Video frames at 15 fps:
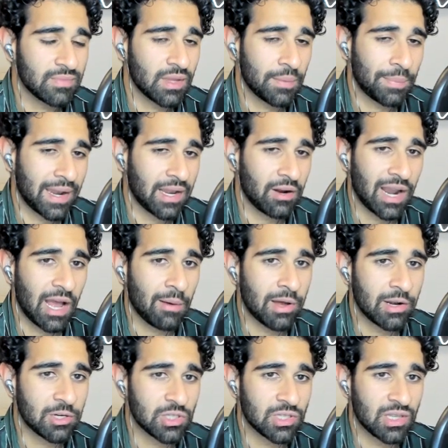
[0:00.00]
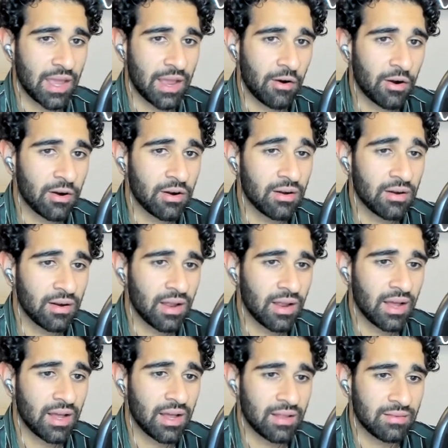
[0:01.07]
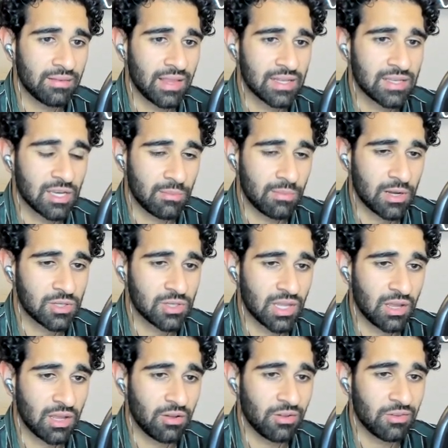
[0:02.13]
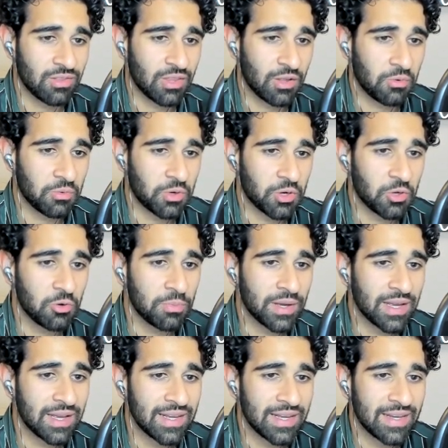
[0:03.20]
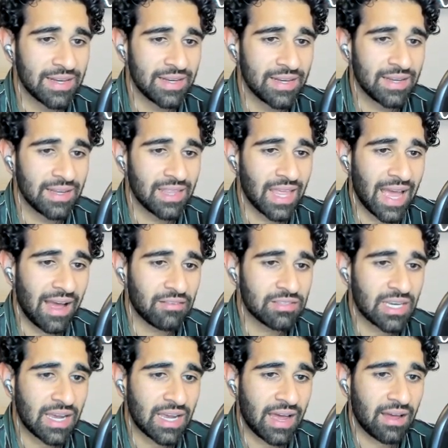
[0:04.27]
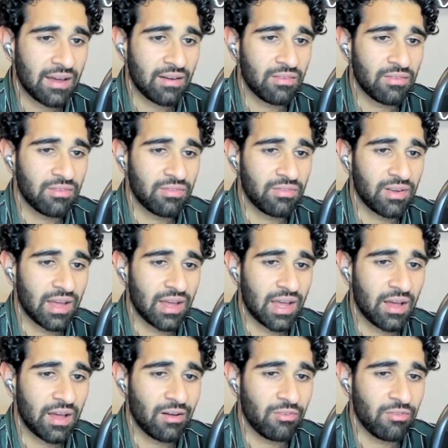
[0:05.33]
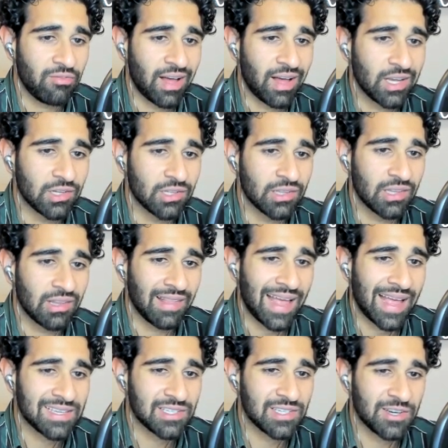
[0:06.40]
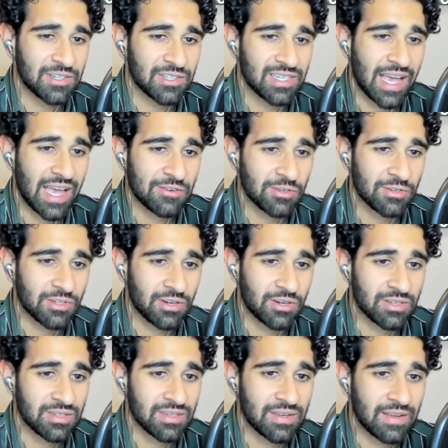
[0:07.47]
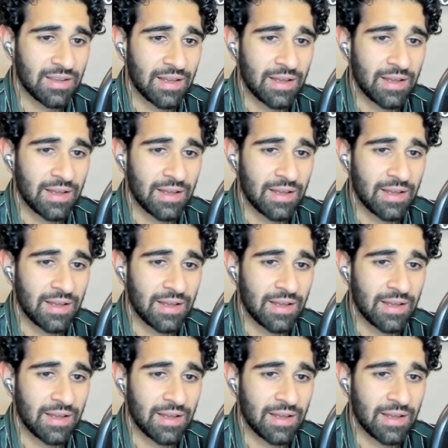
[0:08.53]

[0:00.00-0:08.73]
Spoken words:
Depending on how much they earn, that's how much they'll recoup. They have to have filed last year's tax returns.